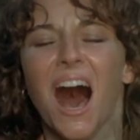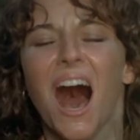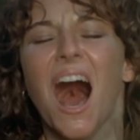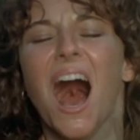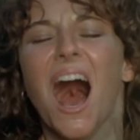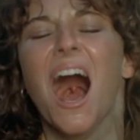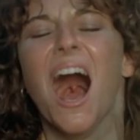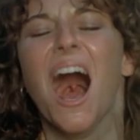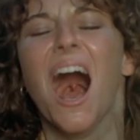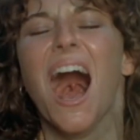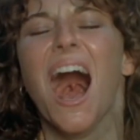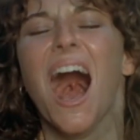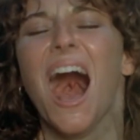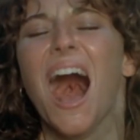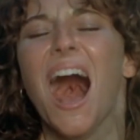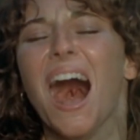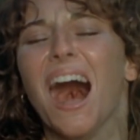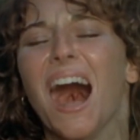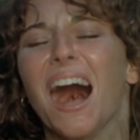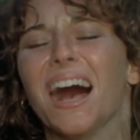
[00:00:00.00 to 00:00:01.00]
sim-
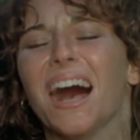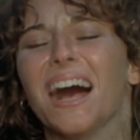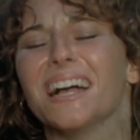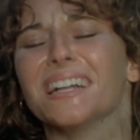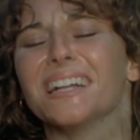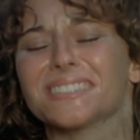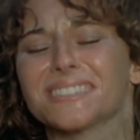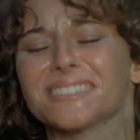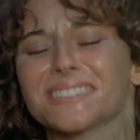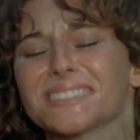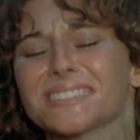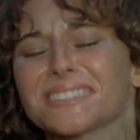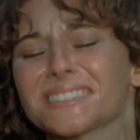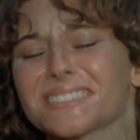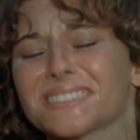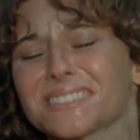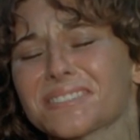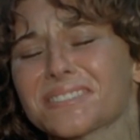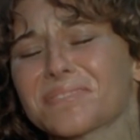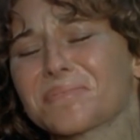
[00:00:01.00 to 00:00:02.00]
kind of simpler
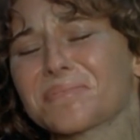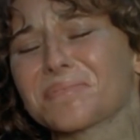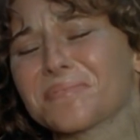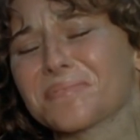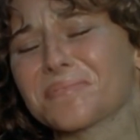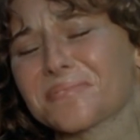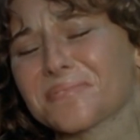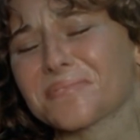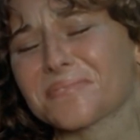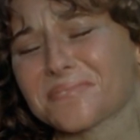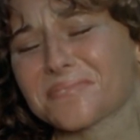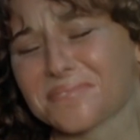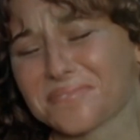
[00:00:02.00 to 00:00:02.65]
kills like a slit